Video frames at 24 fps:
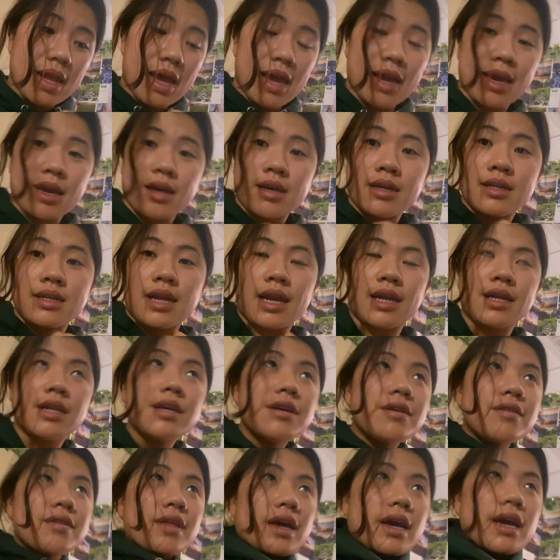and I
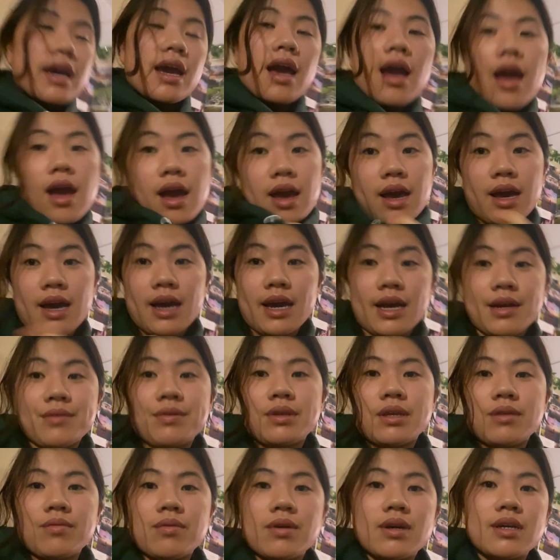knew that I
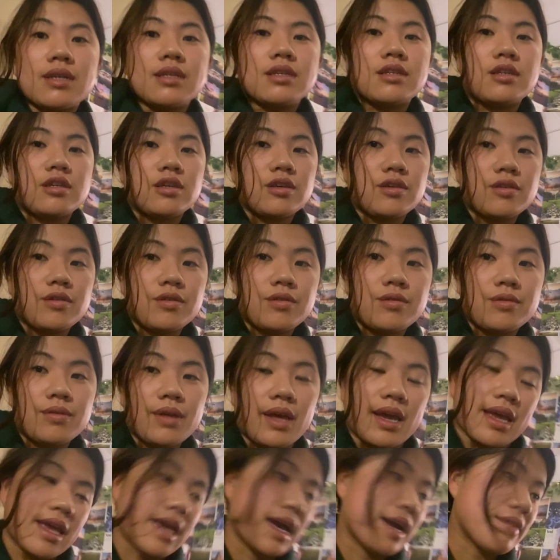really wanted to
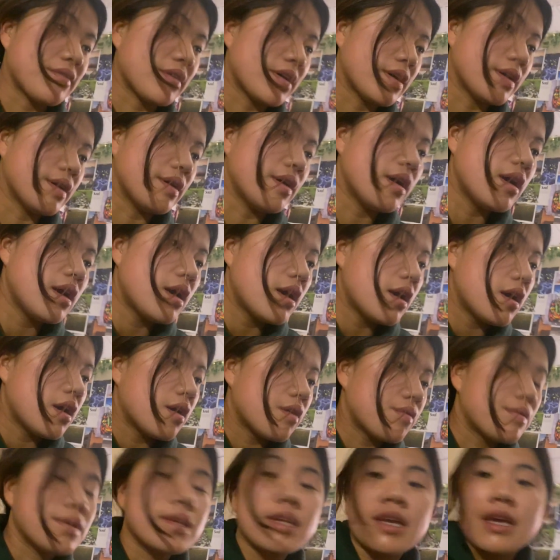like have a
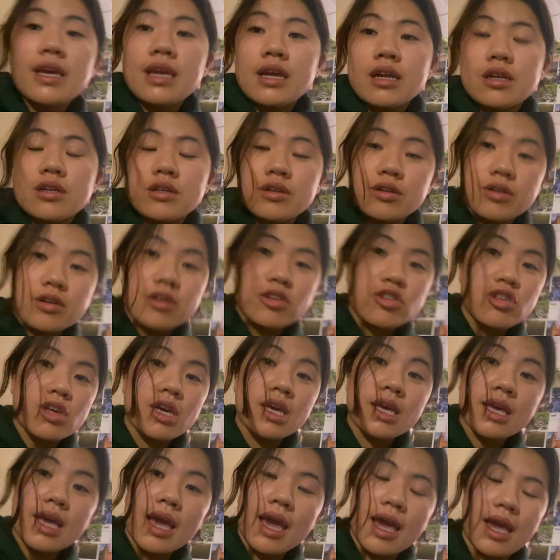really
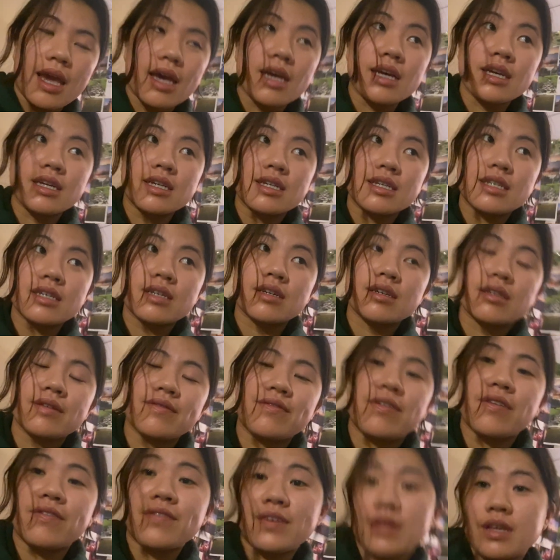nourishing and
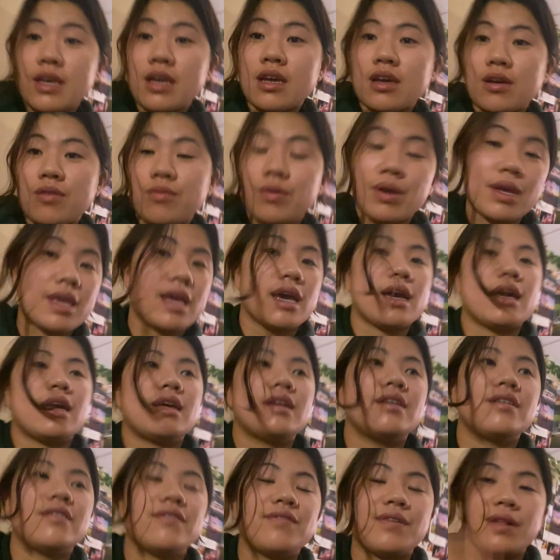fulfilling
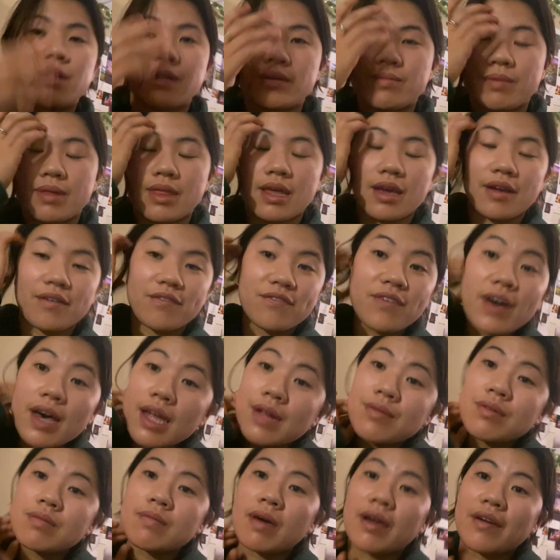weekend filled with like
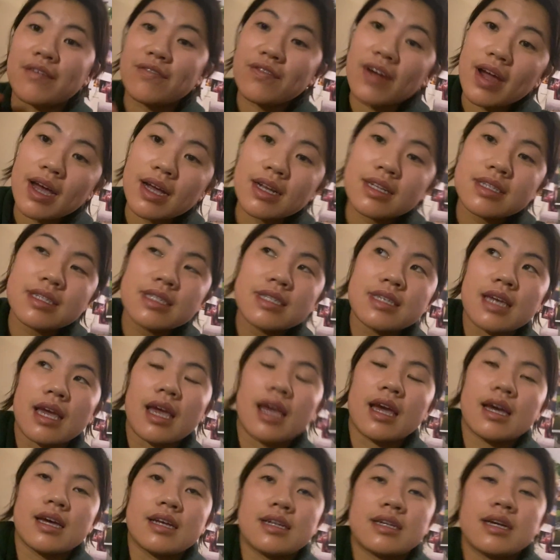fun with my friends
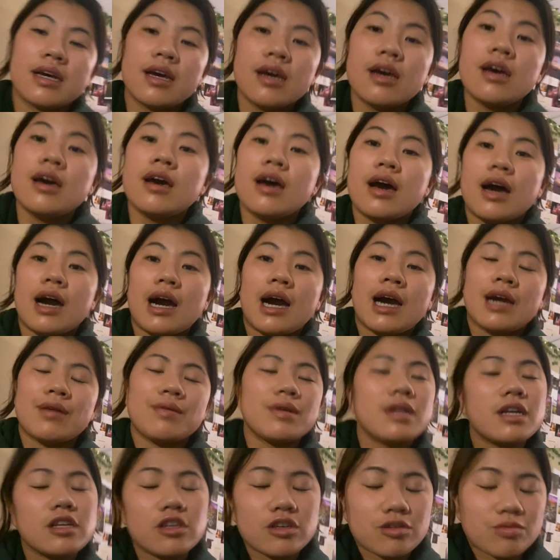and I
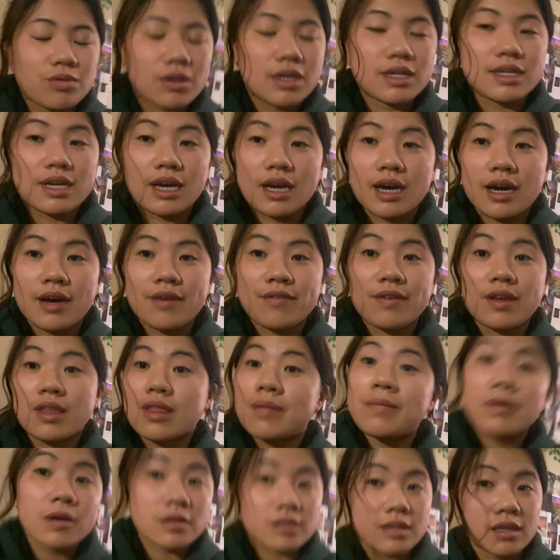really just wanted to have like
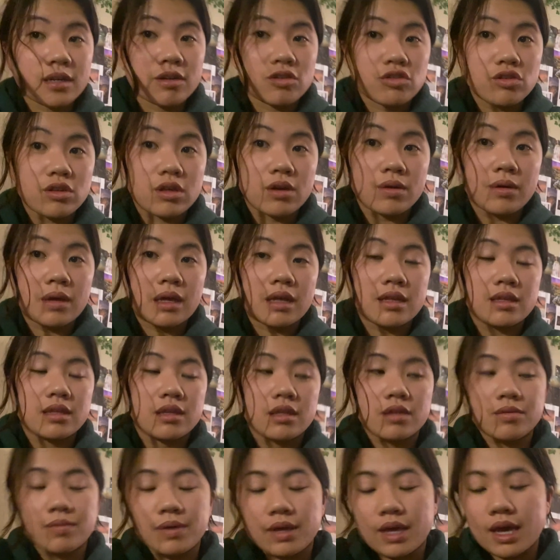the most energy going into
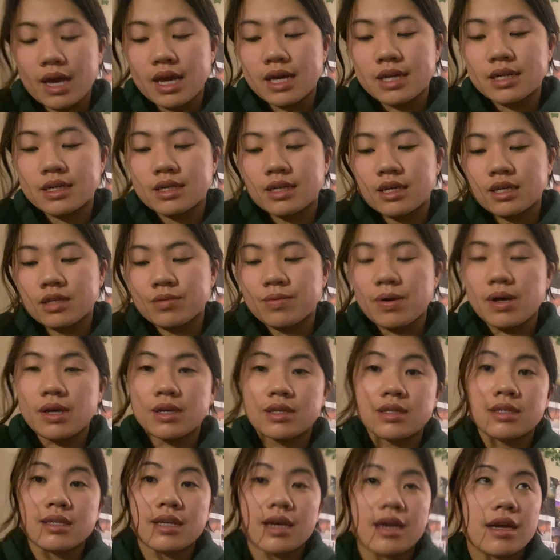this weekend as well
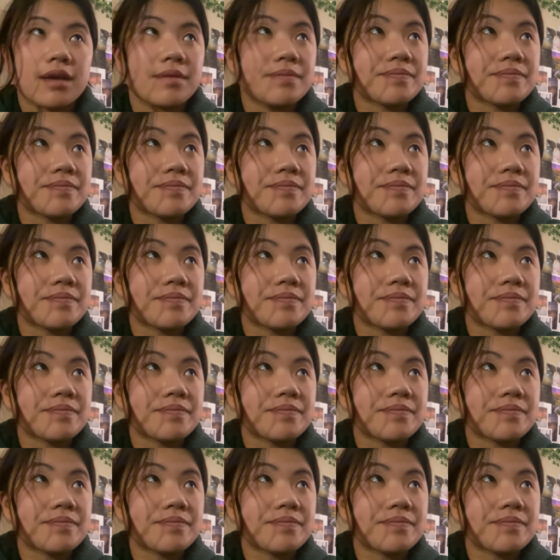as like